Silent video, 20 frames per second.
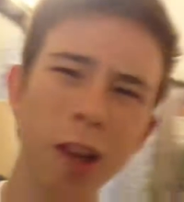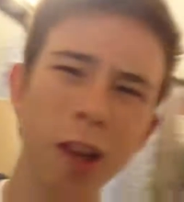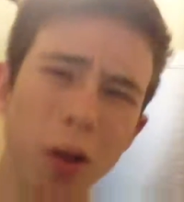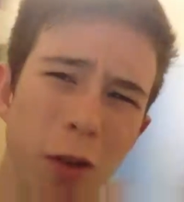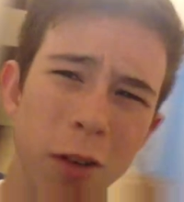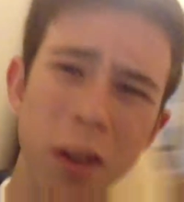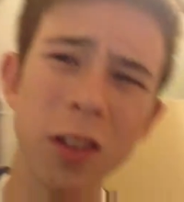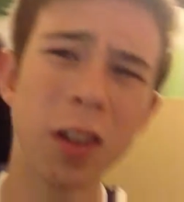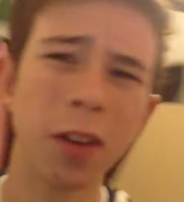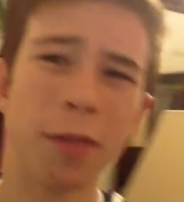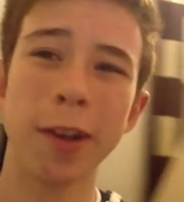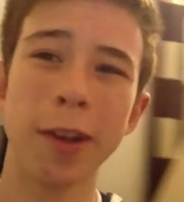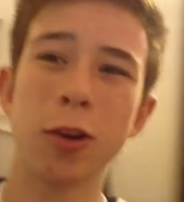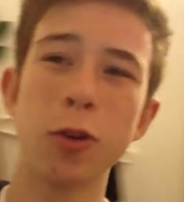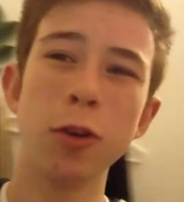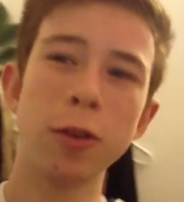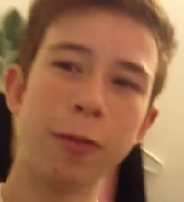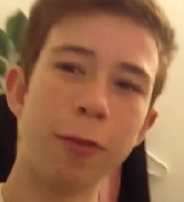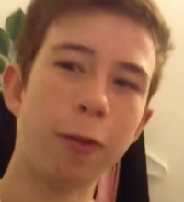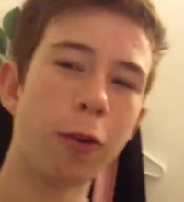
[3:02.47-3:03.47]
loads of stuff I
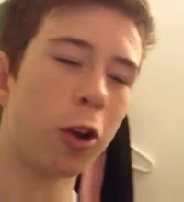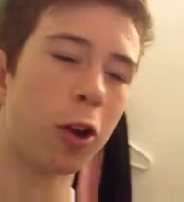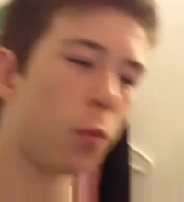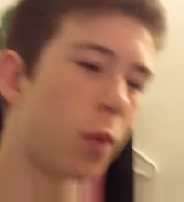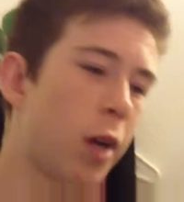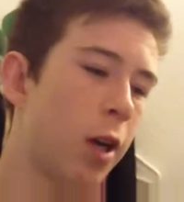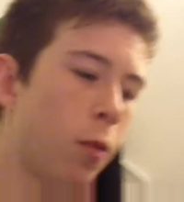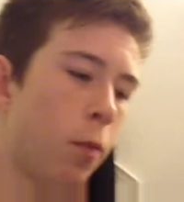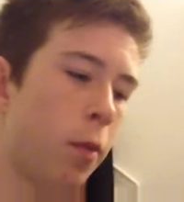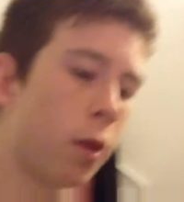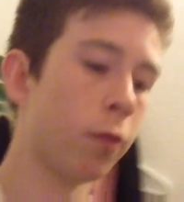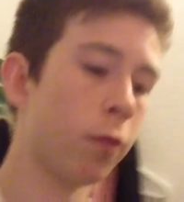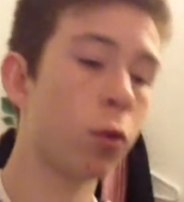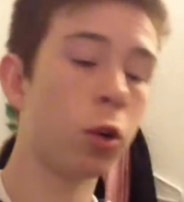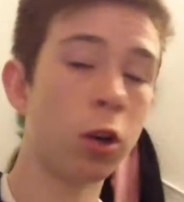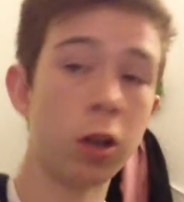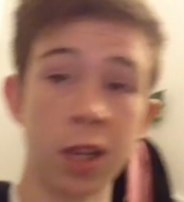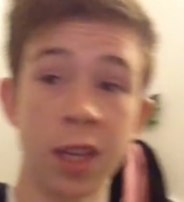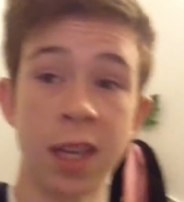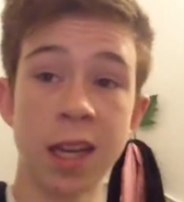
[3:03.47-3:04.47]
could vlog about, but I've
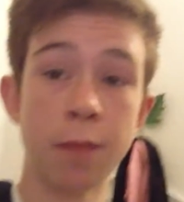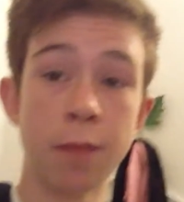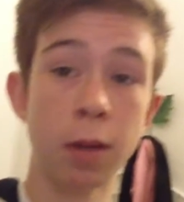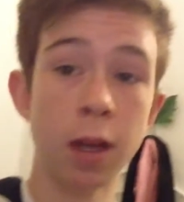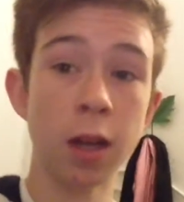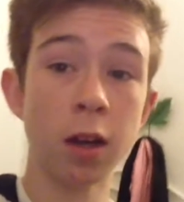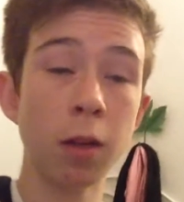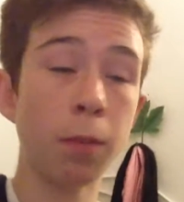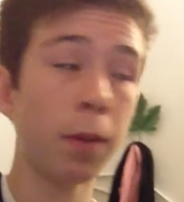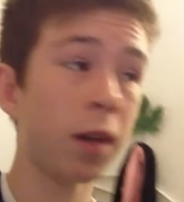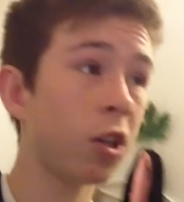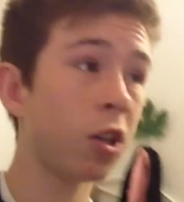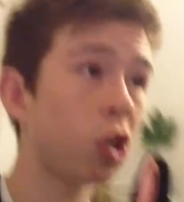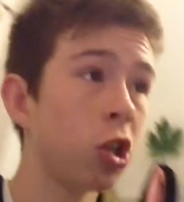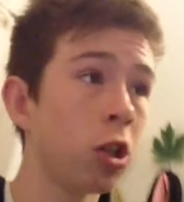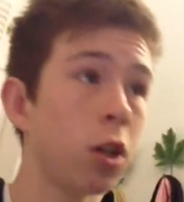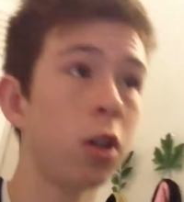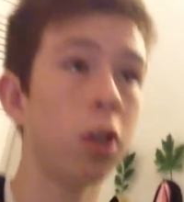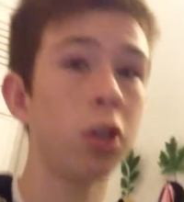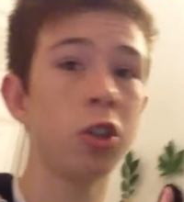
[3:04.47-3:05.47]
got to get my iPad
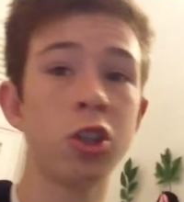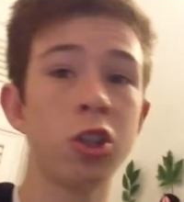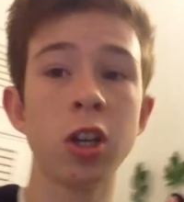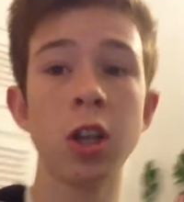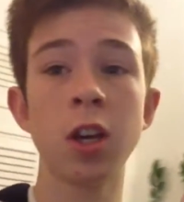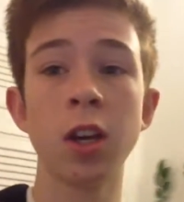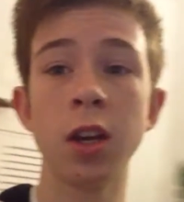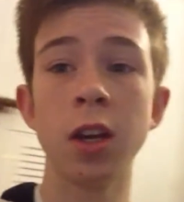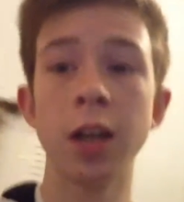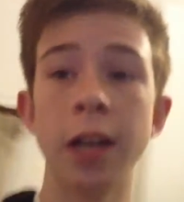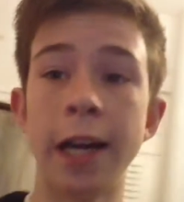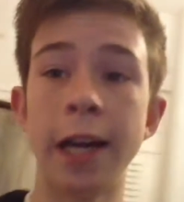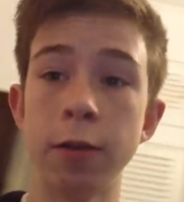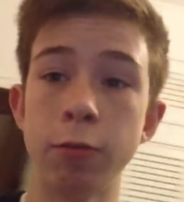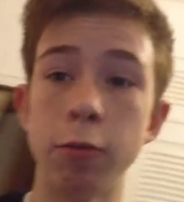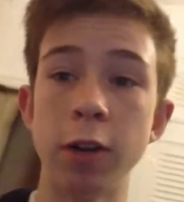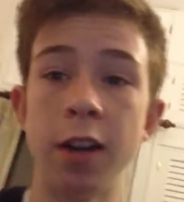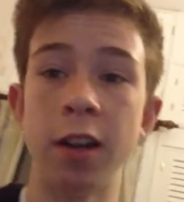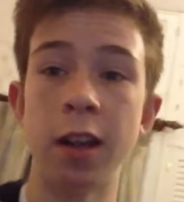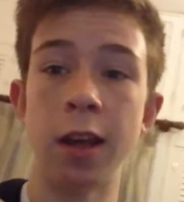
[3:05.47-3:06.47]
charged
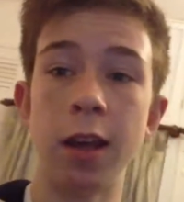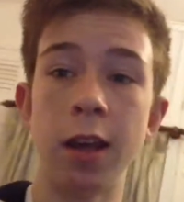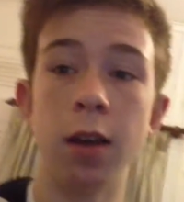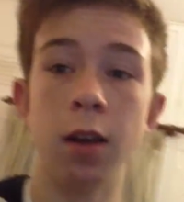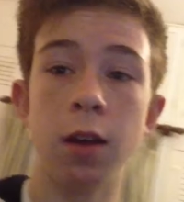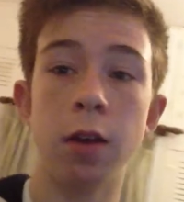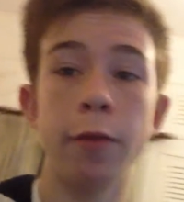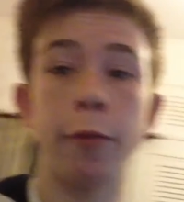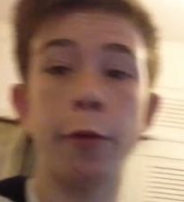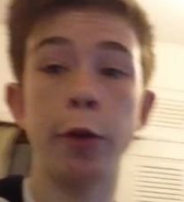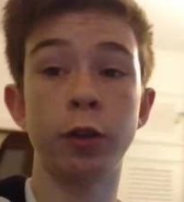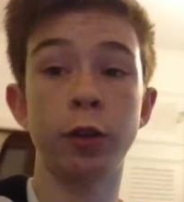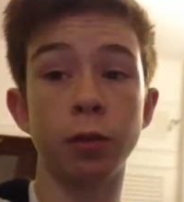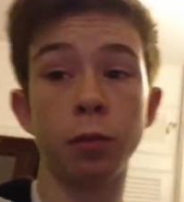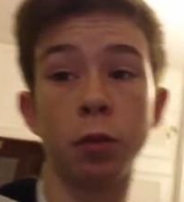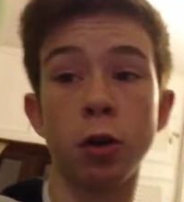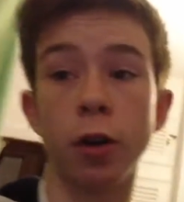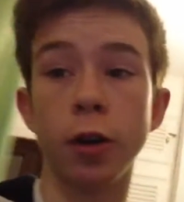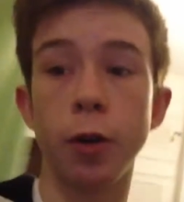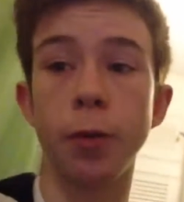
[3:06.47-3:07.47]
and ready for
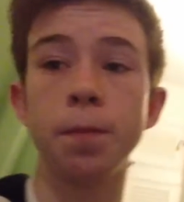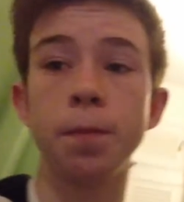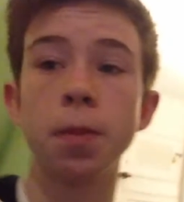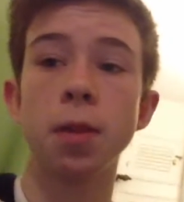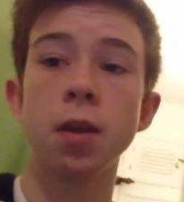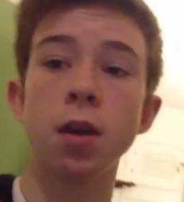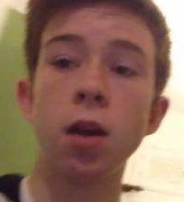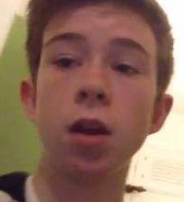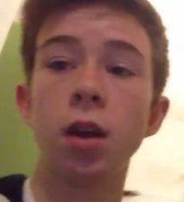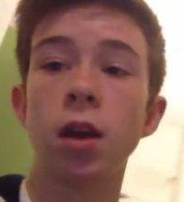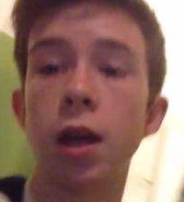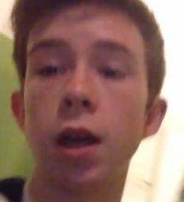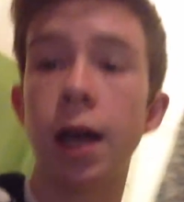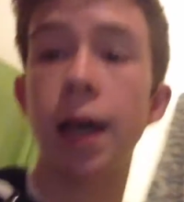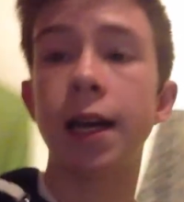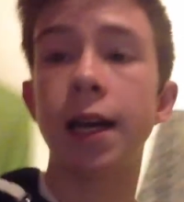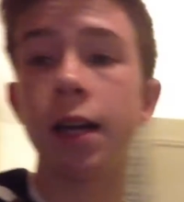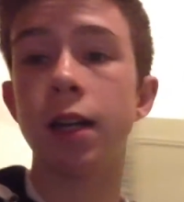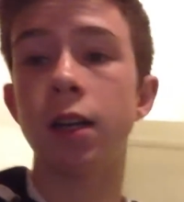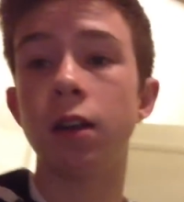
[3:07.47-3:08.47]
tomorrow.
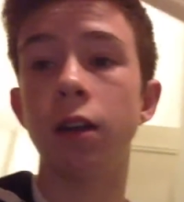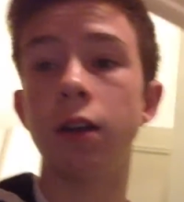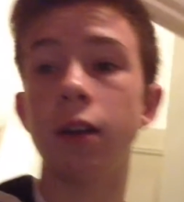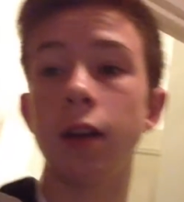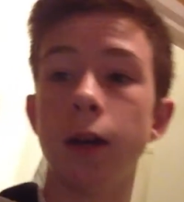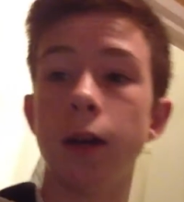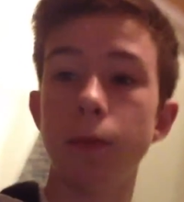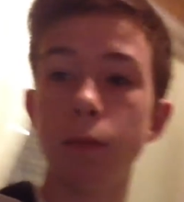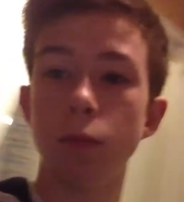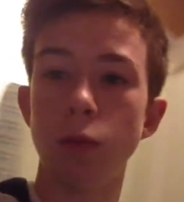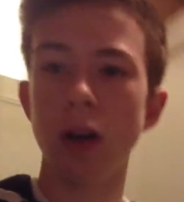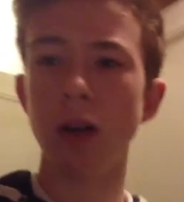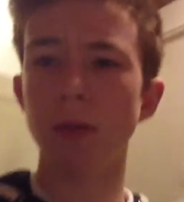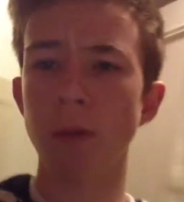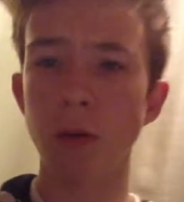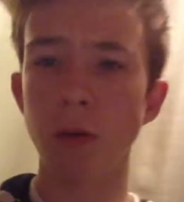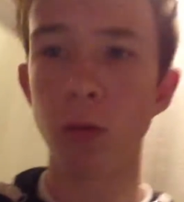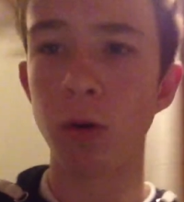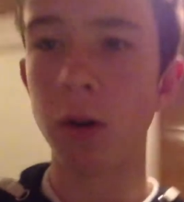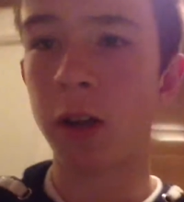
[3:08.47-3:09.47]
And why am
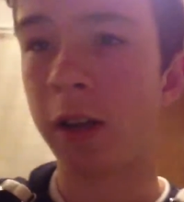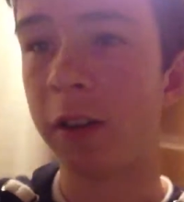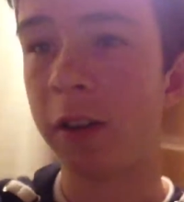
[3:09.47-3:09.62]
I walking